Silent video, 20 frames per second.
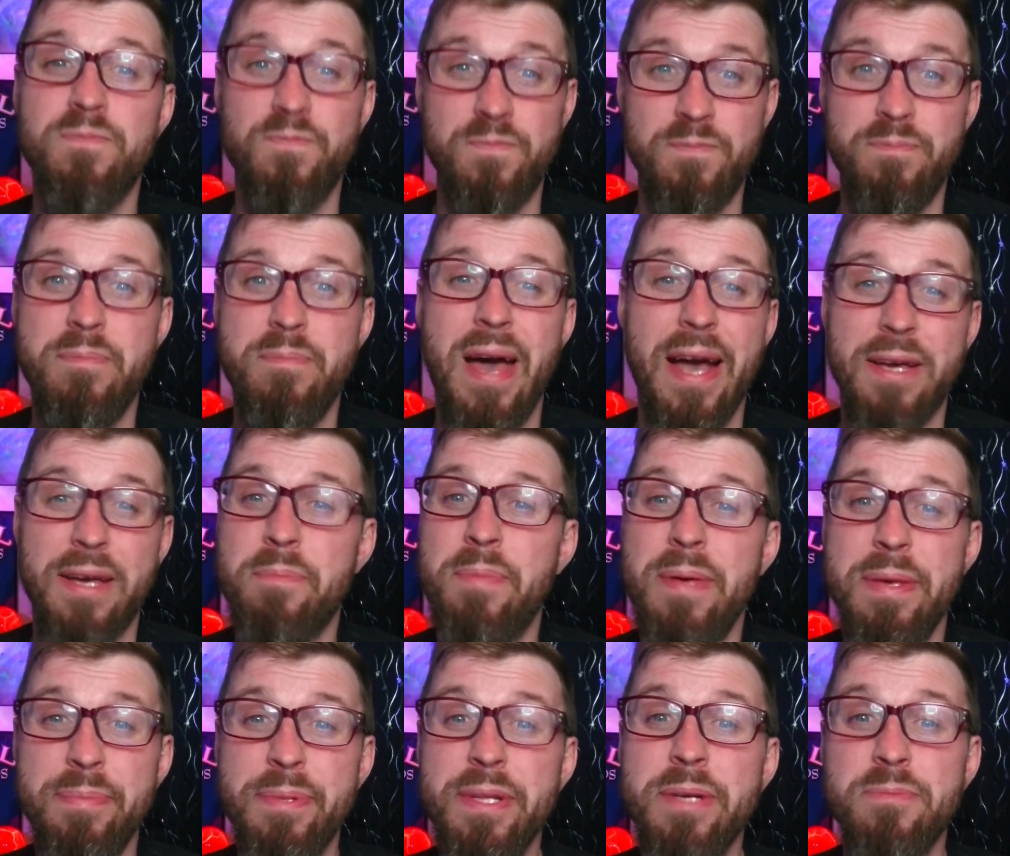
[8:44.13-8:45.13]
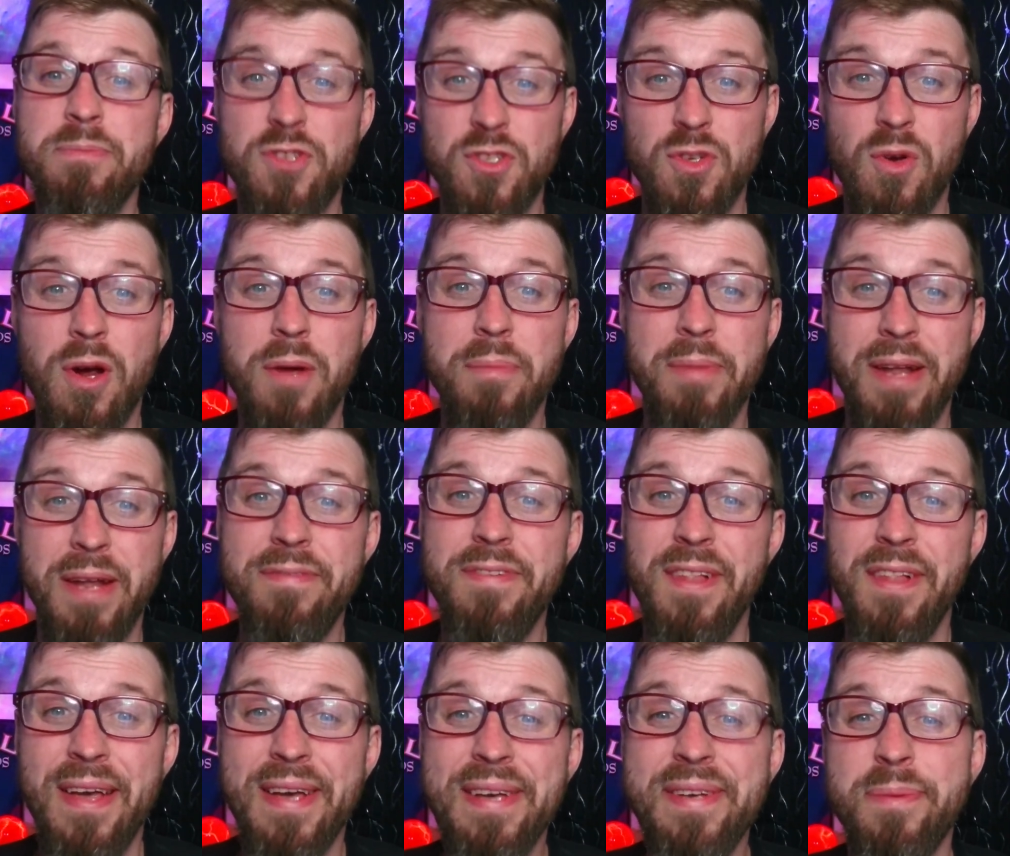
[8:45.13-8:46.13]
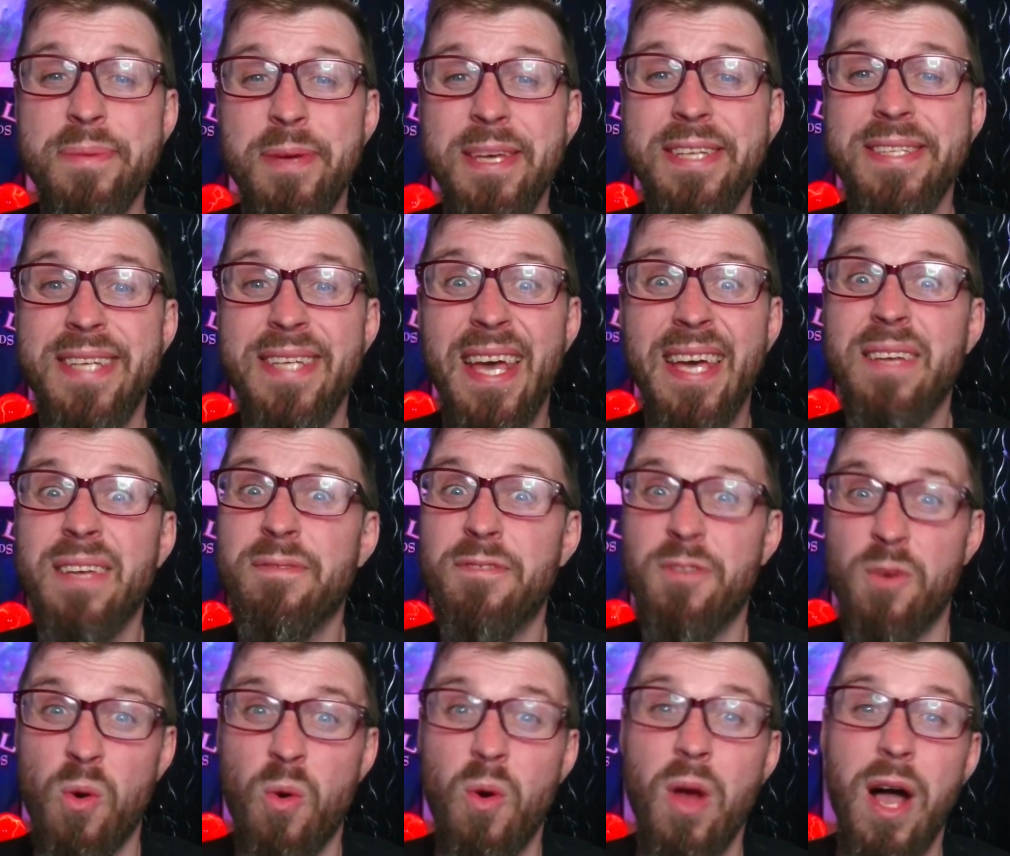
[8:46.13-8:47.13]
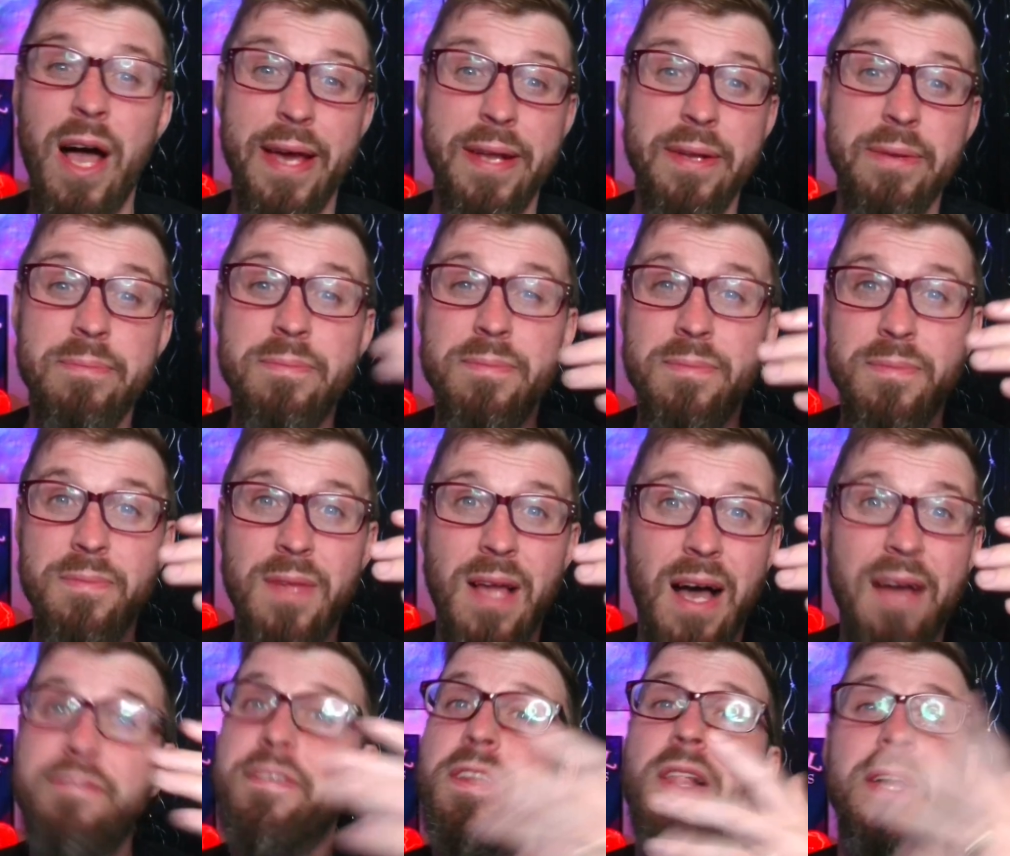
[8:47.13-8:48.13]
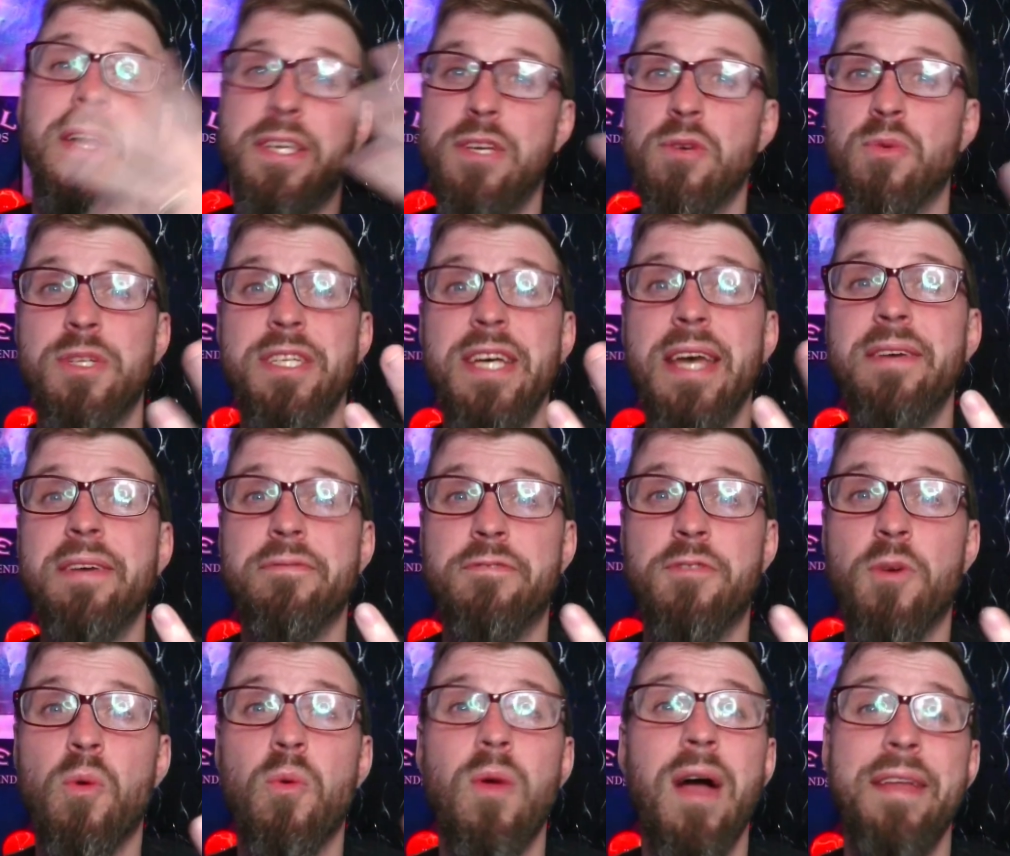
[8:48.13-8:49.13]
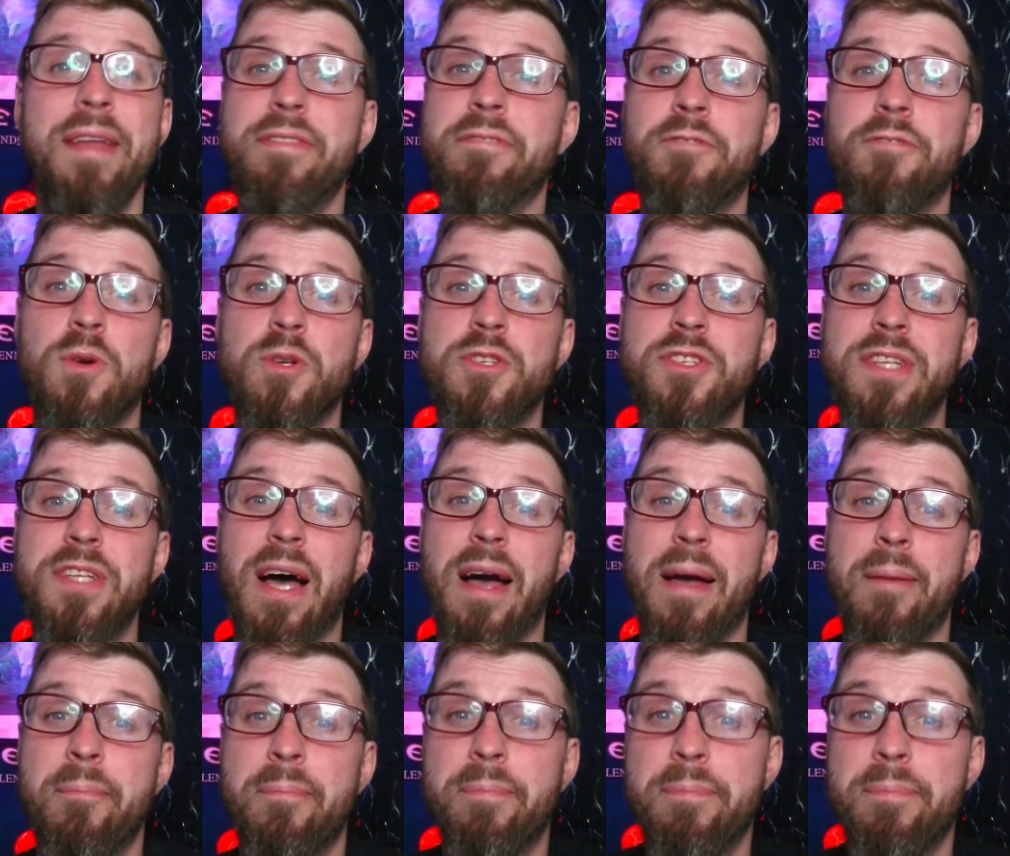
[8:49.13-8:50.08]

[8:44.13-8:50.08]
MAGA people, I'm sorry, but I feel like you're being taken for a ride. I feel like you were taken for a ride the first time.